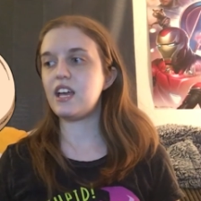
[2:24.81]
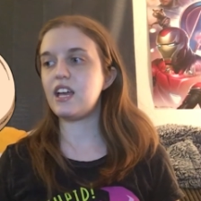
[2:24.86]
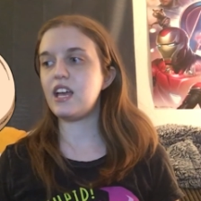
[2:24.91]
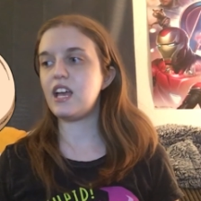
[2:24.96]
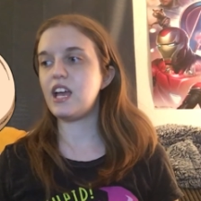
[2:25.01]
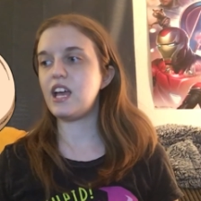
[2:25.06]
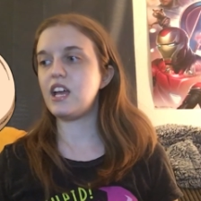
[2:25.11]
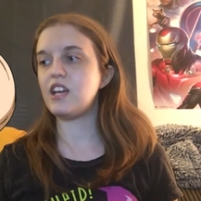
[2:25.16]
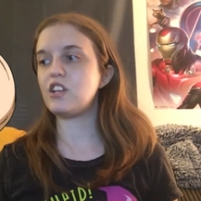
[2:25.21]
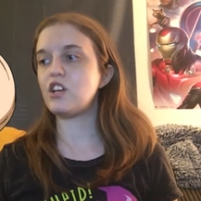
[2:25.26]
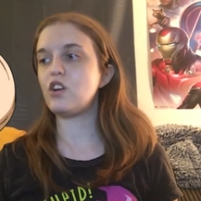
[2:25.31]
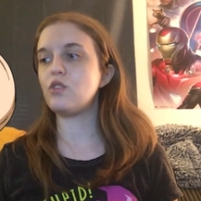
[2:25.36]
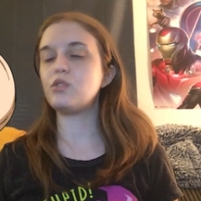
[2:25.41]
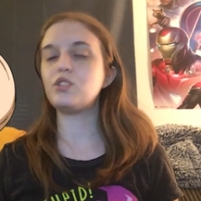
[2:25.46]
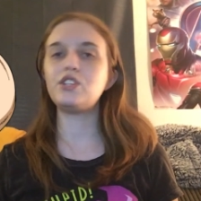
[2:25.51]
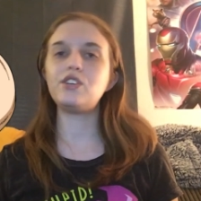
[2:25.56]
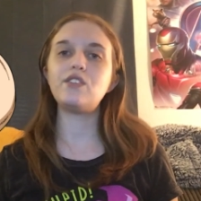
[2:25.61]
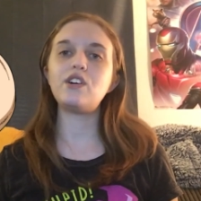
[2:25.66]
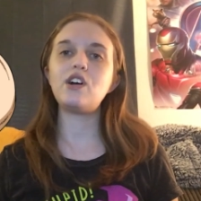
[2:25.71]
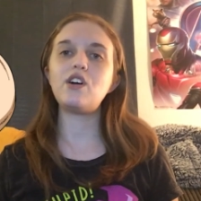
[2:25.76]
And
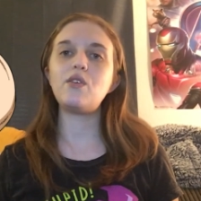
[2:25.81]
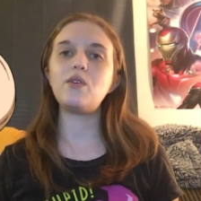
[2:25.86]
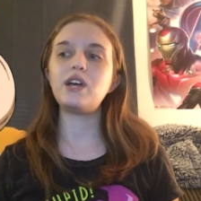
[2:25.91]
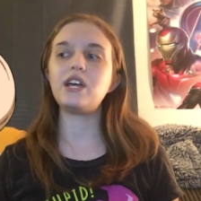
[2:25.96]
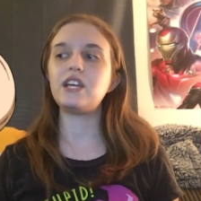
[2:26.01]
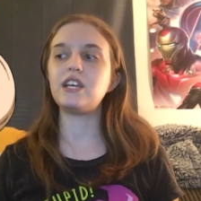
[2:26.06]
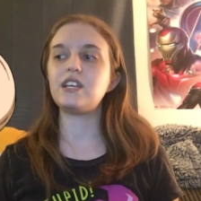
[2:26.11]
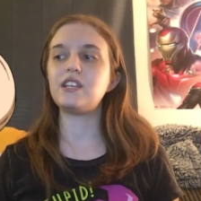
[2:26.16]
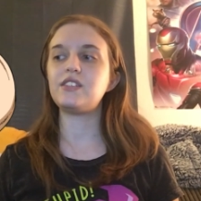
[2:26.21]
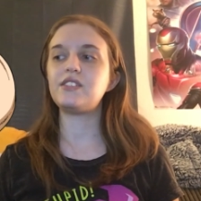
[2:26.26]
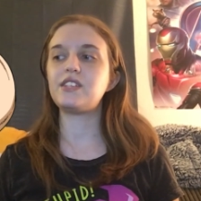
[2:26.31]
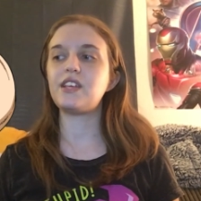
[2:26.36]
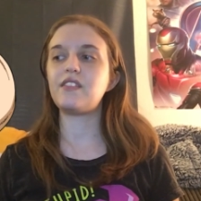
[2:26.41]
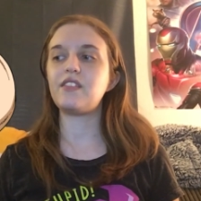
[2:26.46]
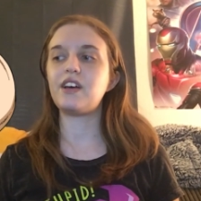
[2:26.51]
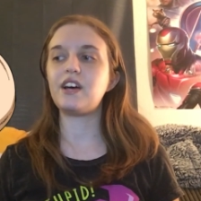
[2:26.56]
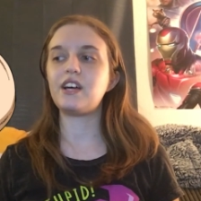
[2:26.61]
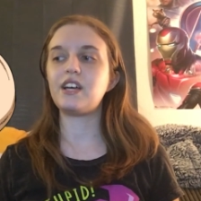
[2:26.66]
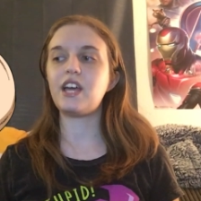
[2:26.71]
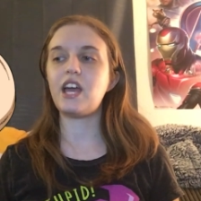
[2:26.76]
Ojiro is
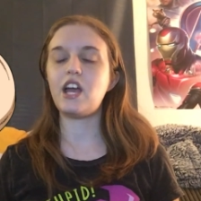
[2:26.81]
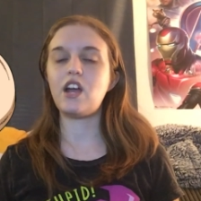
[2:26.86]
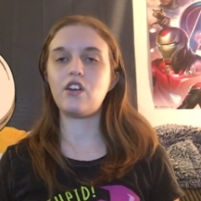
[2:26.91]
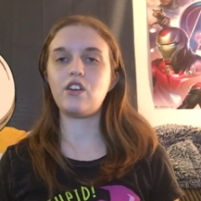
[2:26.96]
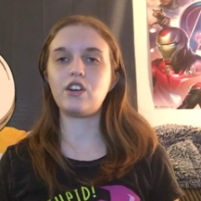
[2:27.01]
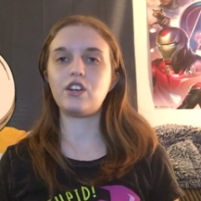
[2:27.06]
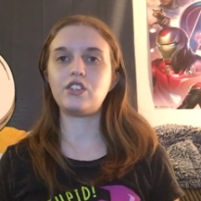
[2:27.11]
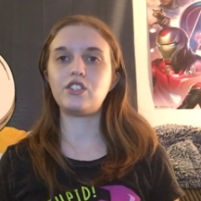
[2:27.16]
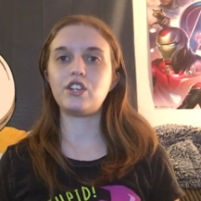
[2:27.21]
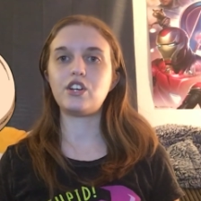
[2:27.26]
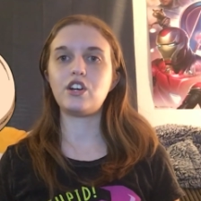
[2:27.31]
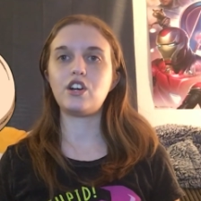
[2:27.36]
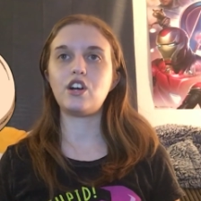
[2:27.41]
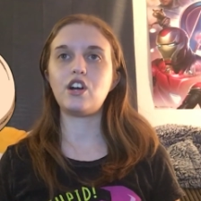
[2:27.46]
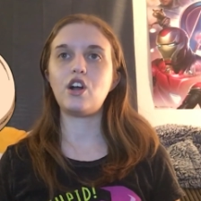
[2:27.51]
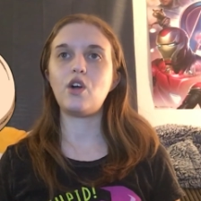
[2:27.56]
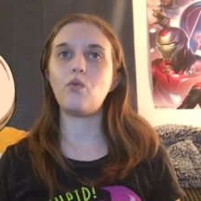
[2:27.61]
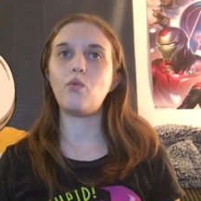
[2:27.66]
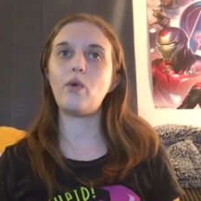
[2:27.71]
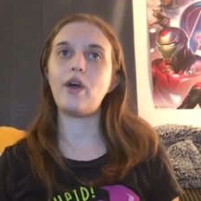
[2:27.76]
the
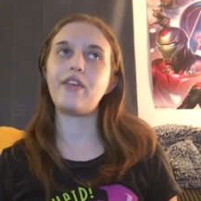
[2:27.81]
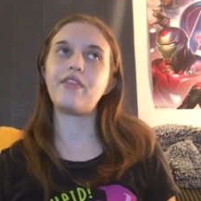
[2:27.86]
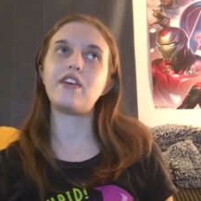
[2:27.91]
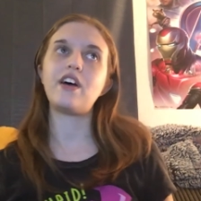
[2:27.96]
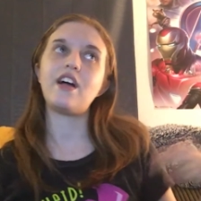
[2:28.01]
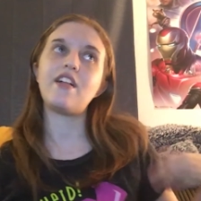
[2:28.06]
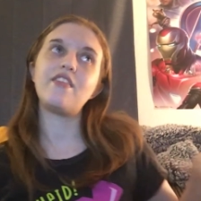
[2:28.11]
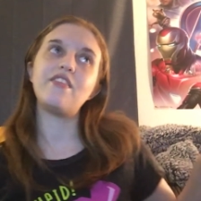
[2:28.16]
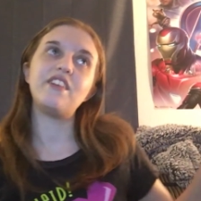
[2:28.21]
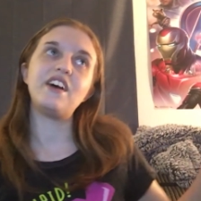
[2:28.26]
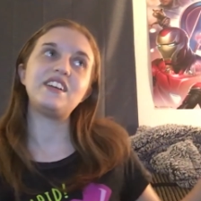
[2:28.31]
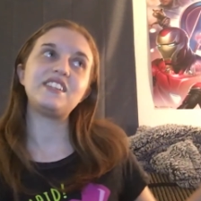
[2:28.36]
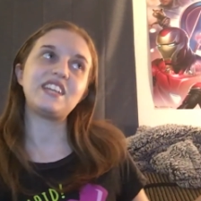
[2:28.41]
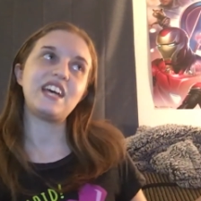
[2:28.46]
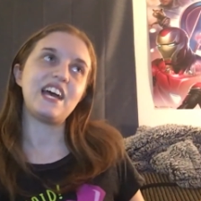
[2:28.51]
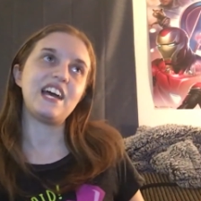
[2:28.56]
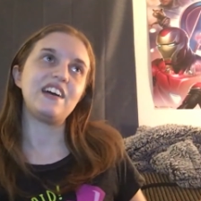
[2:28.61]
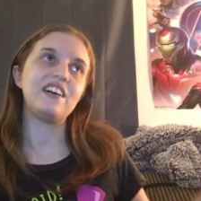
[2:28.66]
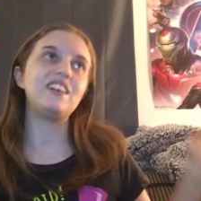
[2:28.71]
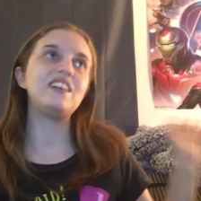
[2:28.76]
character with the
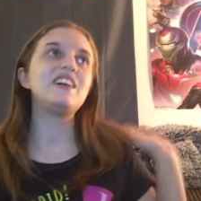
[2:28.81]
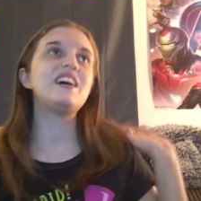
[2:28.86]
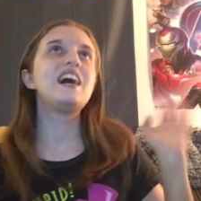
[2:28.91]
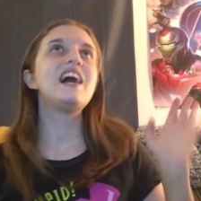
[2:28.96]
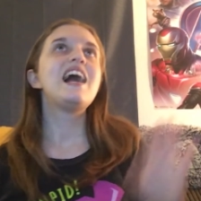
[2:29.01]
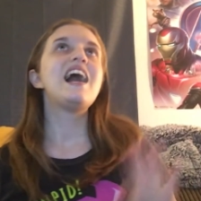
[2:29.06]
tail.